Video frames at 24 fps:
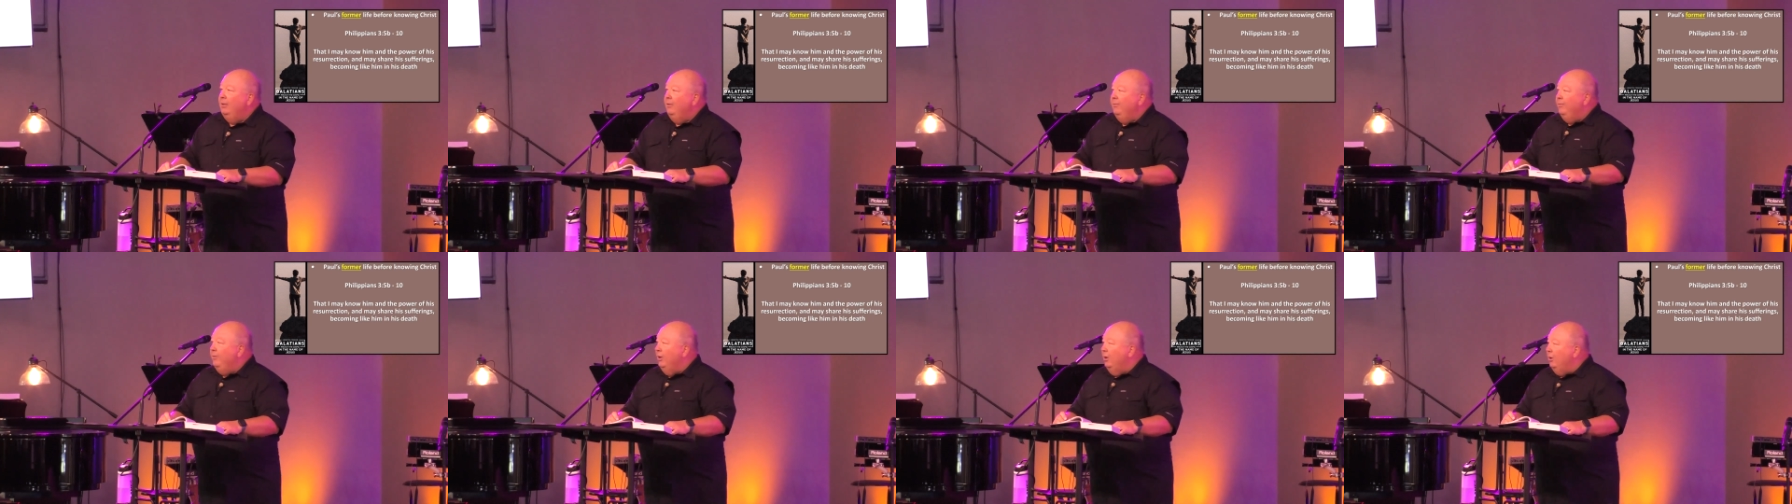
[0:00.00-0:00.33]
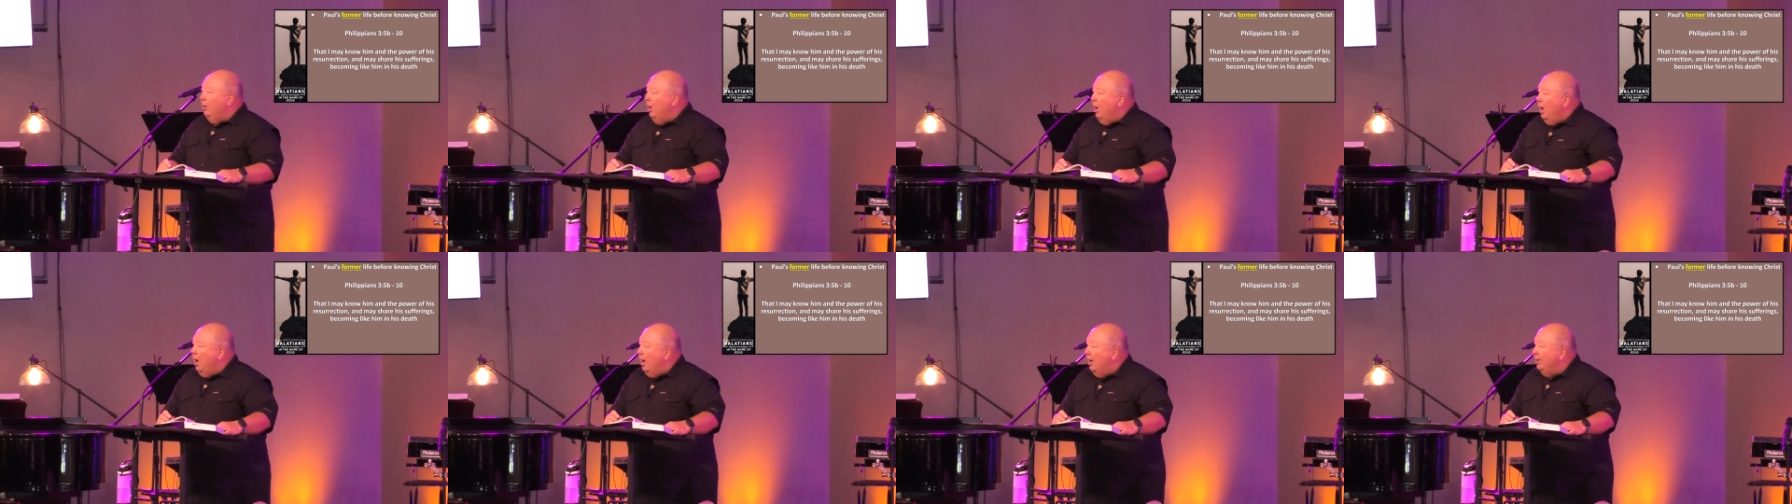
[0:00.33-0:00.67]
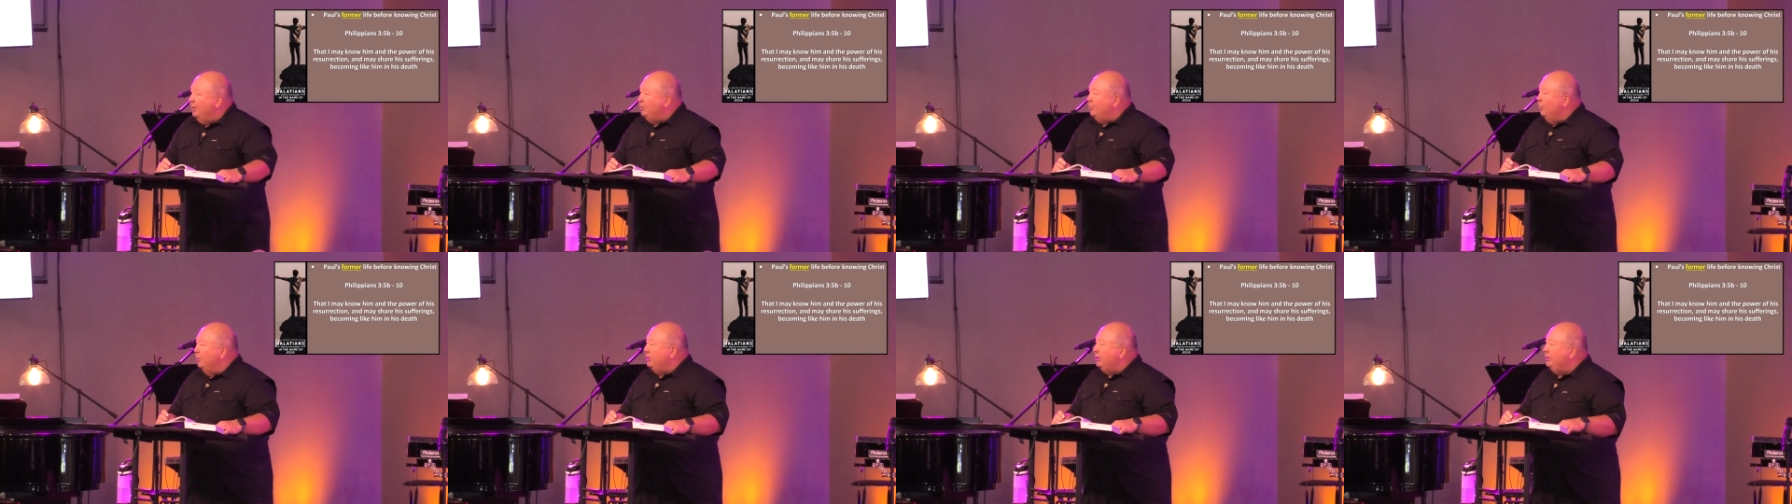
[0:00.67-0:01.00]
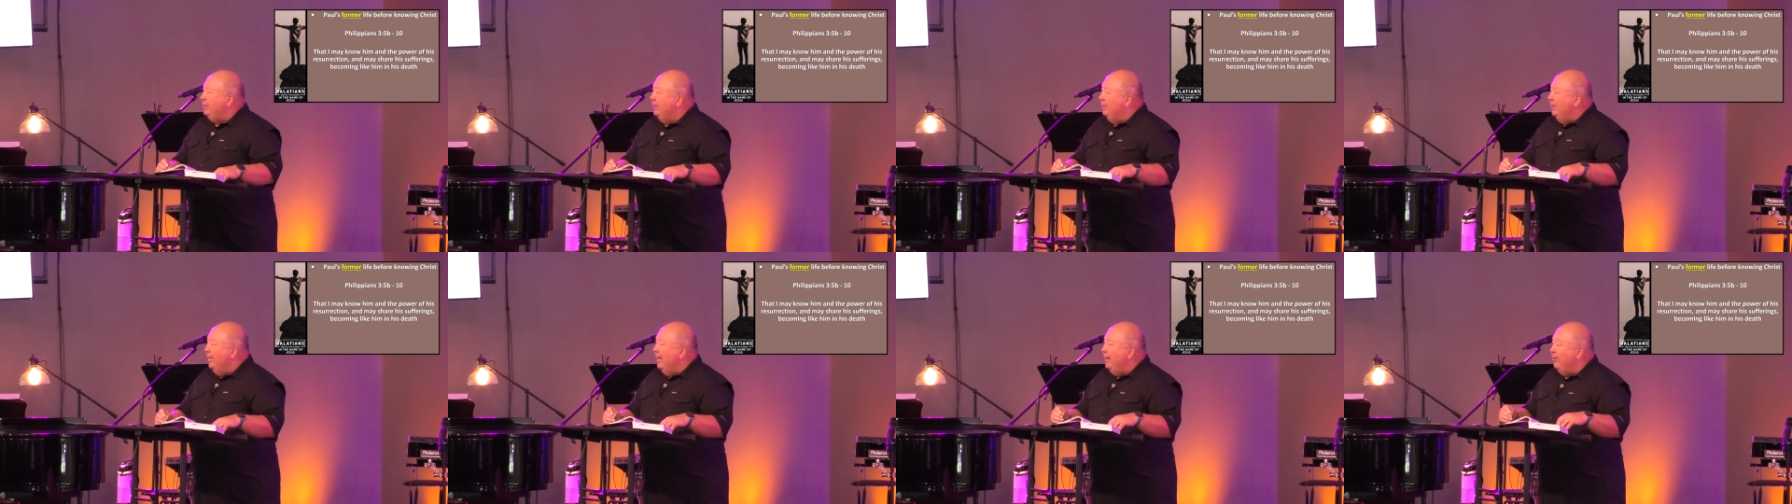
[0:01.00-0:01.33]
The law, as we'll
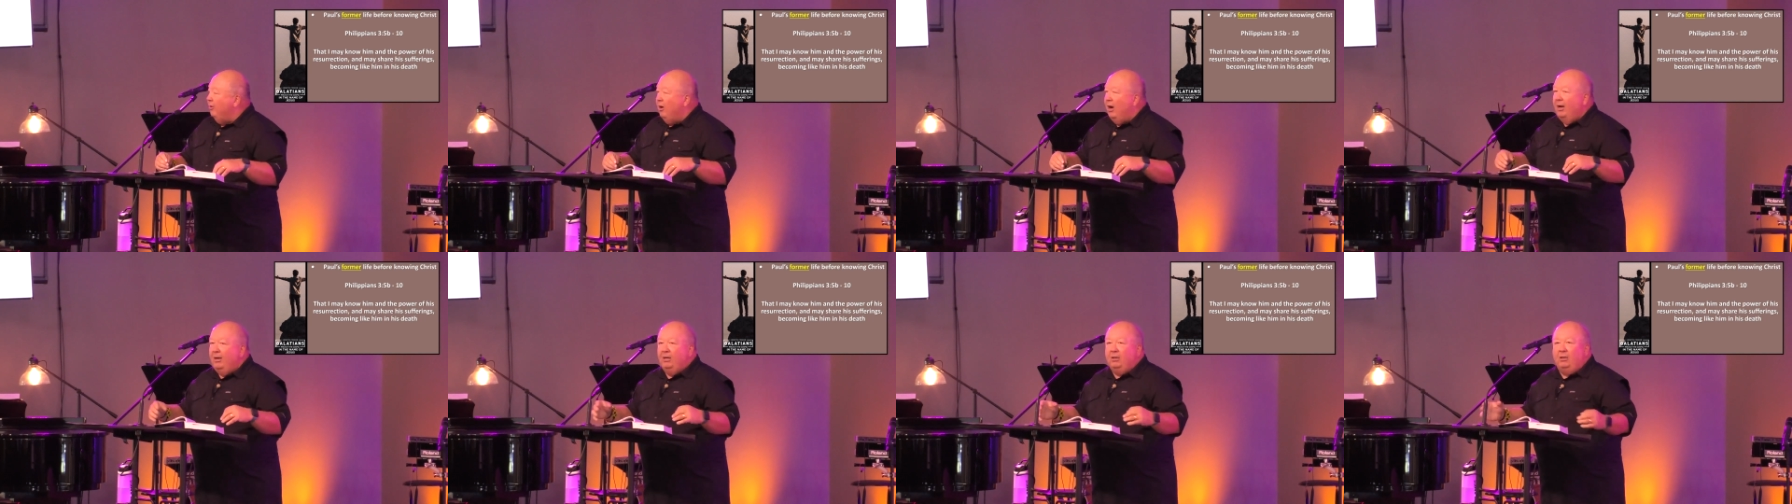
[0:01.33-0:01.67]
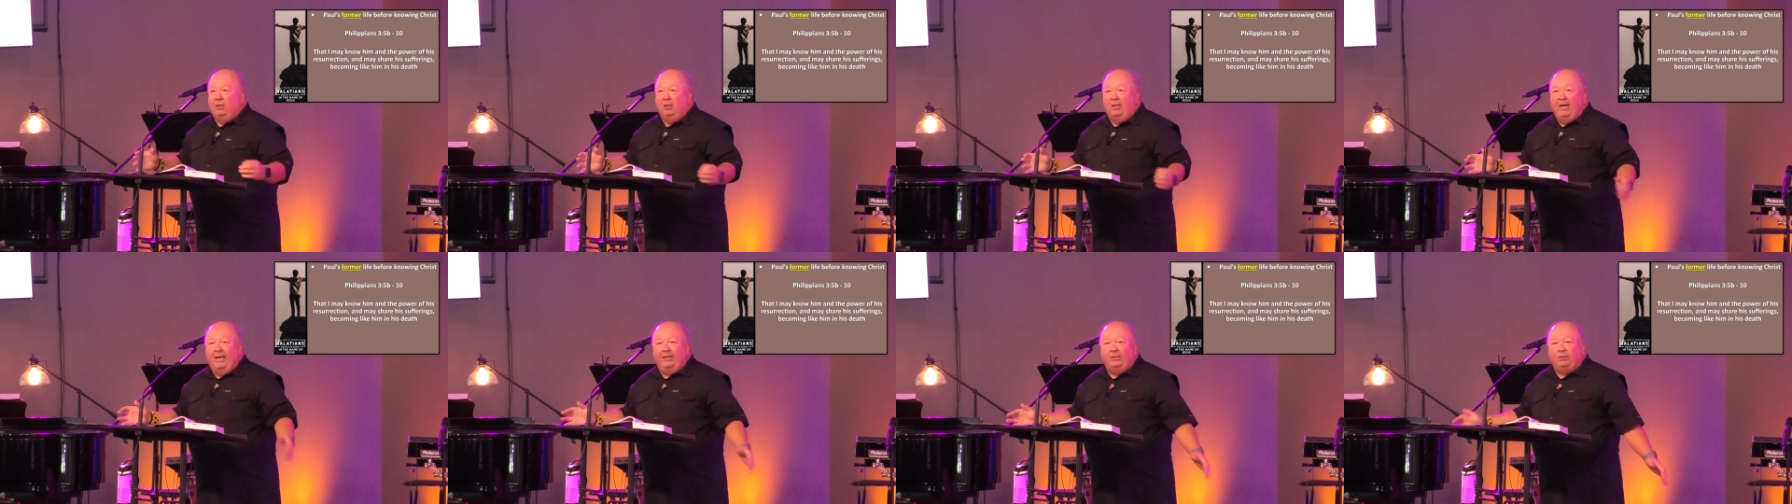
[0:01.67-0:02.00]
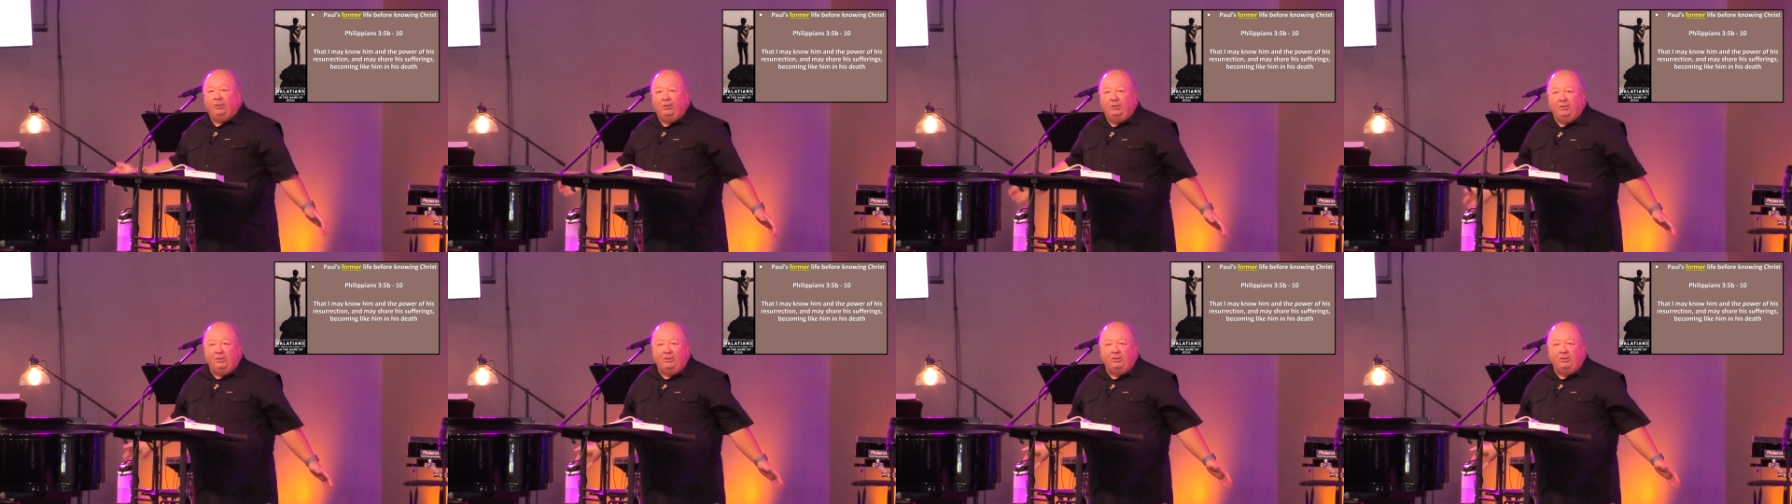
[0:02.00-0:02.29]
see later on in Galatians,